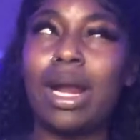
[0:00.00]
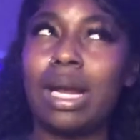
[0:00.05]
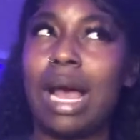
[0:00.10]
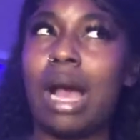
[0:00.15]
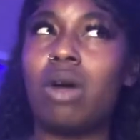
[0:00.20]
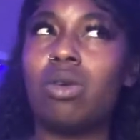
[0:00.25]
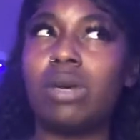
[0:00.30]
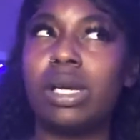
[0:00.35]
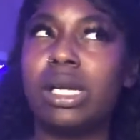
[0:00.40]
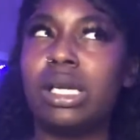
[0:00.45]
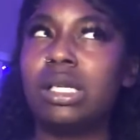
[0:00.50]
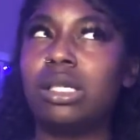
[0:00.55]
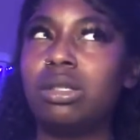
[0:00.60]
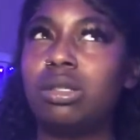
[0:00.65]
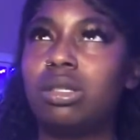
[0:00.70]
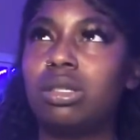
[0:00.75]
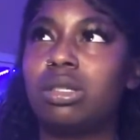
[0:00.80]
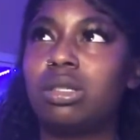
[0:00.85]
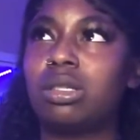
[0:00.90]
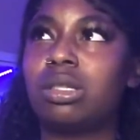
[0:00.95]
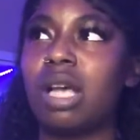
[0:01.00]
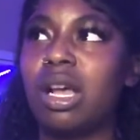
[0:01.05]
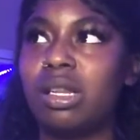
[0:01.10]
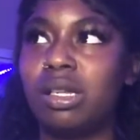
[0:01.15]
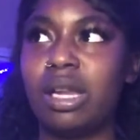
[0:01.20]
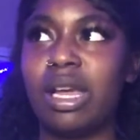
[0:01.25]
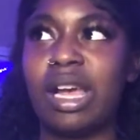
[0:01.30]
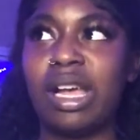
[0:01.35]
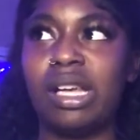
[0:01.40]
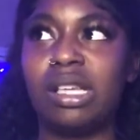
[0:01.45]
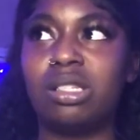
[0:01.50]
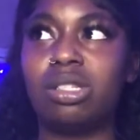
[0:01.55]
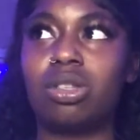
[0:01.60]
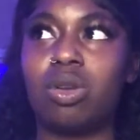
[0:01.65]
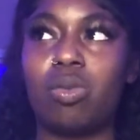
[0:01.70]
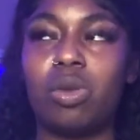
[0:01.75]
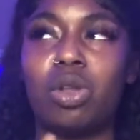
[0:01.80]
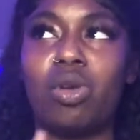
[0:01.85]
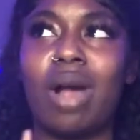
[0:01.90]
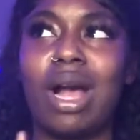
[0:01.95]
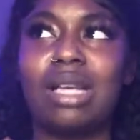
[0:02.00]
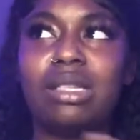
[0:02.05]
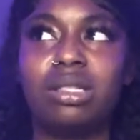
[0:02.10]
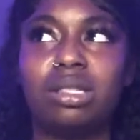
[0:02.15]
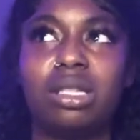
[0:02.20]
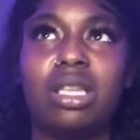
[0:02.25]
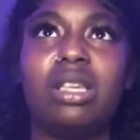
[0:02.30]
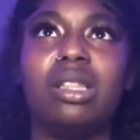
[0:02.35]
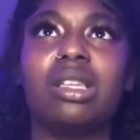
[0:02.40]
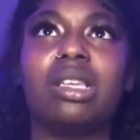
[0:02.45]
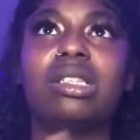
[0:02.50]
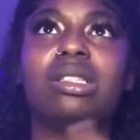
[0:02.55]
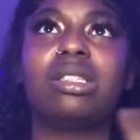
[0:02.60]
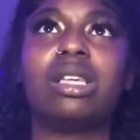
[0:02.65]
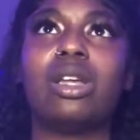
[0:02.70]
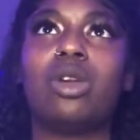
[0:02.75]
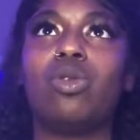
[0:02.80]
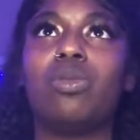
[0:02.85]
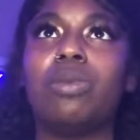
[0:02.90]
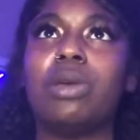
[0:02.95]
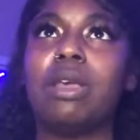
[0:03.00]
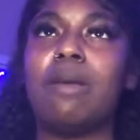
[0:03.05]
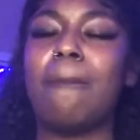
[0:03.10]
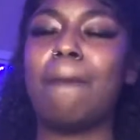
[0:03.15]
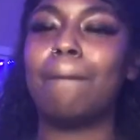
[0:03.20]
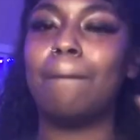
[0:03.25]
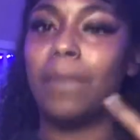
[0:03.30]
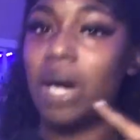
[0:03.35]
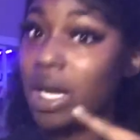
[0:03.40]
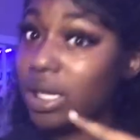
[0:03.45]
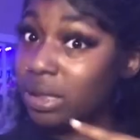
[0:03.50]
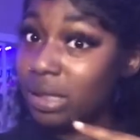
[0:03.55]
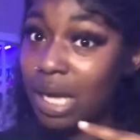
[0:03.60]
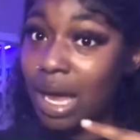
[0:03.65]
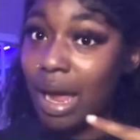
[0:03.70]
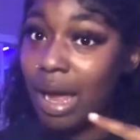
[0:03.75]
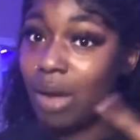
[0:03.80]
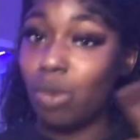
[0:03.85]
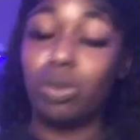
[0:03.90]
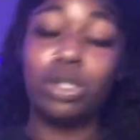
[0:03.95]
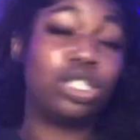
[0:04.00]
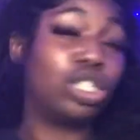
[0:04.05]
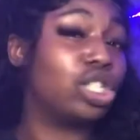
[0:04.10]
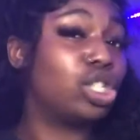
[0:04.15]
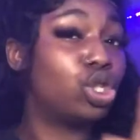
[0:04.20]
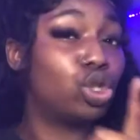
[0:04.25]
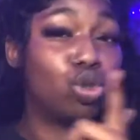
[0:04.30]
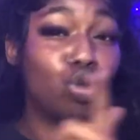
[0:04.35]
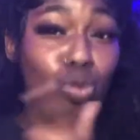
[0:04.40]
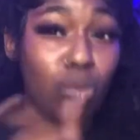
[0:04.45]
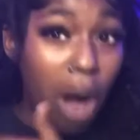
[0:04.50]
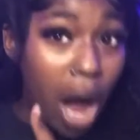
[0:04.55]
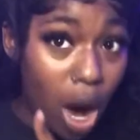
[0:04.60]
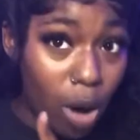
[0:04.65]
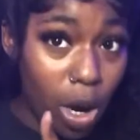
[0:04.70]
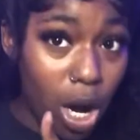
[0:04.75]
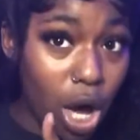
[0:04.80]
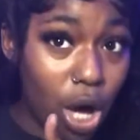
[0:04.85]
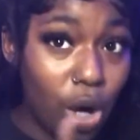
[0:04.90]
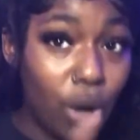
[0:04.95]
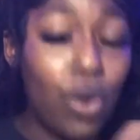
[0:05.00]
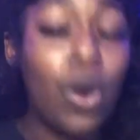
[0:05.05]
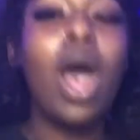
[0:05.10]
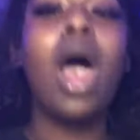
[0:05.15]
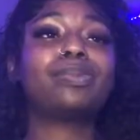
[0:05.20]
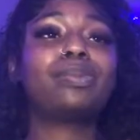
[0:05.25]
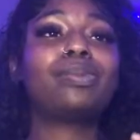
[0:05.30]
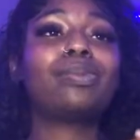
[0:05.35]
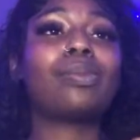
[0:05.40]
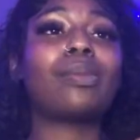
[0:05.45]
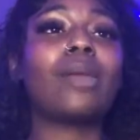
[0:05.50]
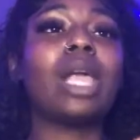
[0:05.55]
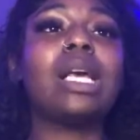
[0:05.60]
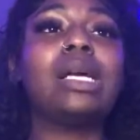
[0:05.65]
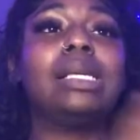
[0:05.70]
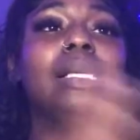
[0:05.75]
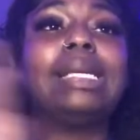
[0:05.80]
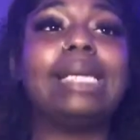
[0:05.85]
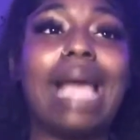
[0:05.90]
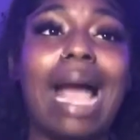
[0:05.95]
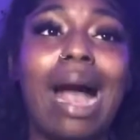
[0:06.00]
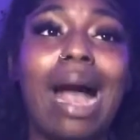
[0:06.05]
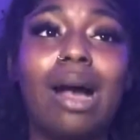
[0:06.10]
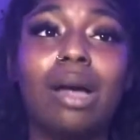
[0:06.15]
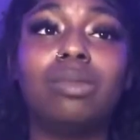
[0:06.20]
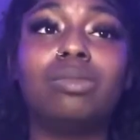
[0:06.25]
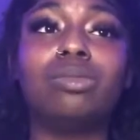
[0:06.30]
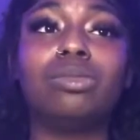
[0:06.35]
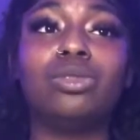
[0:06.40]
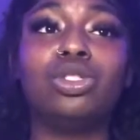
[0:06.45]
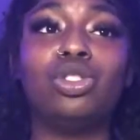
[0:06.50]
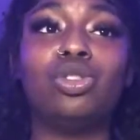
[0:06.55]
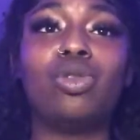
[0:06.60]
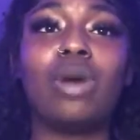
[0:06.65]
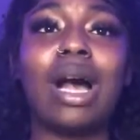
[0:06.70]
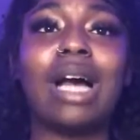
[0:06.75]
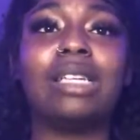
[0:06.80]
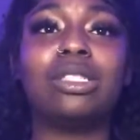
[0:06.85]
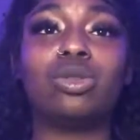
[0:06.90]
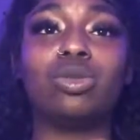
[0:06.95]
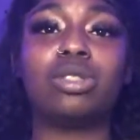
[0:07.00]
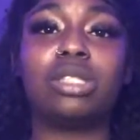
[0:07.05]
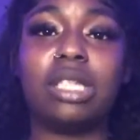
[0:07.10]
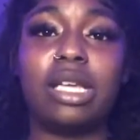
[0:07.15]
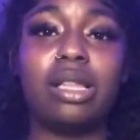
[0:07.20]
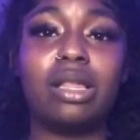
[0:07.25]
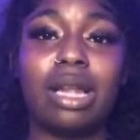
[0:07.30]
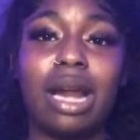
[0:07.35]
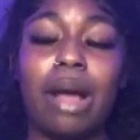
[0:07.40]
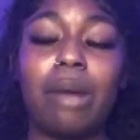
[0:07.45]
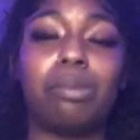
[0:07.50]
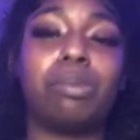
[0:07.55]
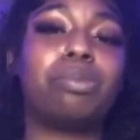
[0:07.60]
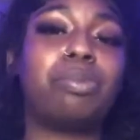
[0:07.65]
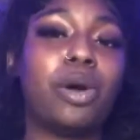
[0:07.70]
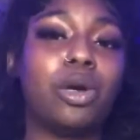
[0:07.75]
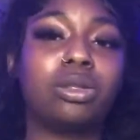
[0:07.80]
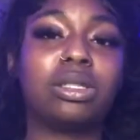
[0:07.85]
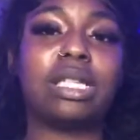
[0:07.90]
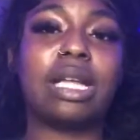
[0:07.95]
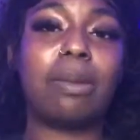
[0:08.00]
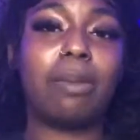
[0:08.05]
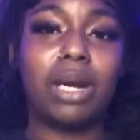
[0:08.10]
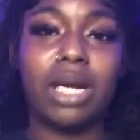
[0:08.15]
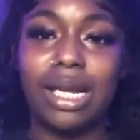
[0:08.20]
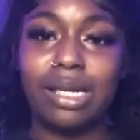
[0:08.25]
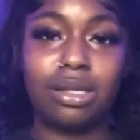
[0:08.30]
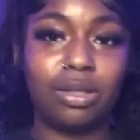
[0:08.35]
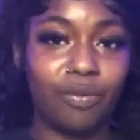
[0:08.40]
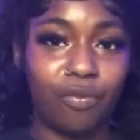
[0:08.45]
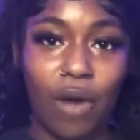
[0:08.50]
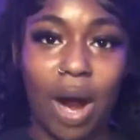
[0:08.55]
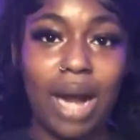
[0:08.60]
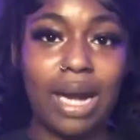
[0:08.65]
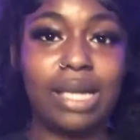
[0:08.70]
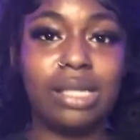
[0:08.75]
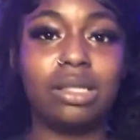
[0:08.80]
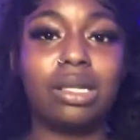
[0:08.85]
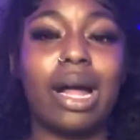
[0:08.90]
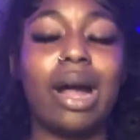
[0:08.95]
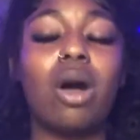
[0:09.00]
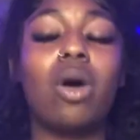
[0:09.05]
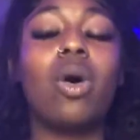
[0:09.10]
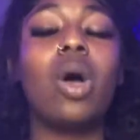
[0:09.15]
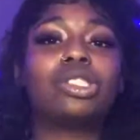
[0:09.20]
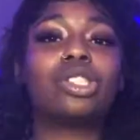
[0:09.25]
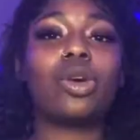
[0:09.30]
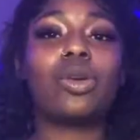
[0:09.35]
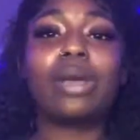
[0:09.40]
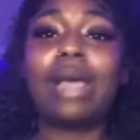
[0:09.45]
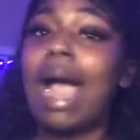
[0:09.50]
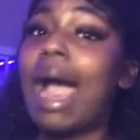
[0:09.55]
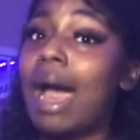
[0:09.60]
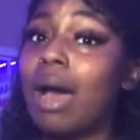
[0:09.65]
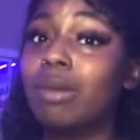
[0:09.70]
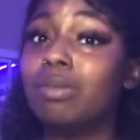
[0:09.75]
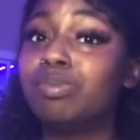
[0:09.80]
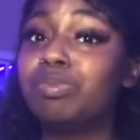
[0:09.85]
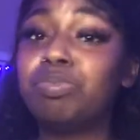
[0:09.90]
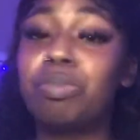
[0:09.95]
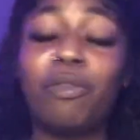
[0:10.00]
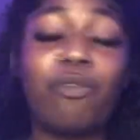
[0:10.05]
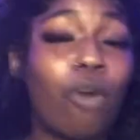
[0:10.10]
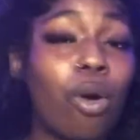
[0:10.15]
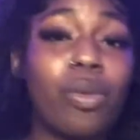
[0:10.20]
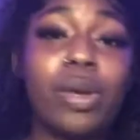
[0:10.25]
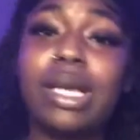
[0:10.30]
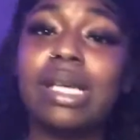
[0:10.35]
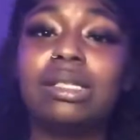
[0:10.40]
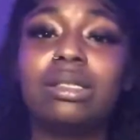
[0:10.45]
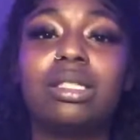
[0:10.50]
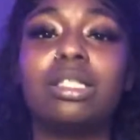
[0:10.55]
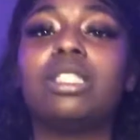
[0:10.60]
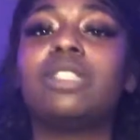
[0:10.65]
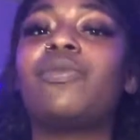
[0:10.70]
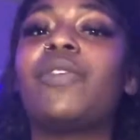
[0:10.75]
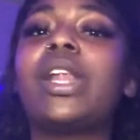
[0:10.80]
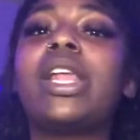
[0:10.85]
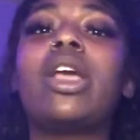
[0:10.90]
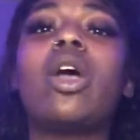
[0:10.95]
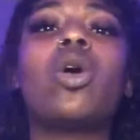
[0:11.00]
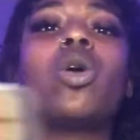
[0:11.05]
now it is Sunday, so when you guys see this, it'll be Monday, which is tomorrow. Yeah, you guys will see that I'm posting Mondays and Fridays now. So yeah, before we get into this video,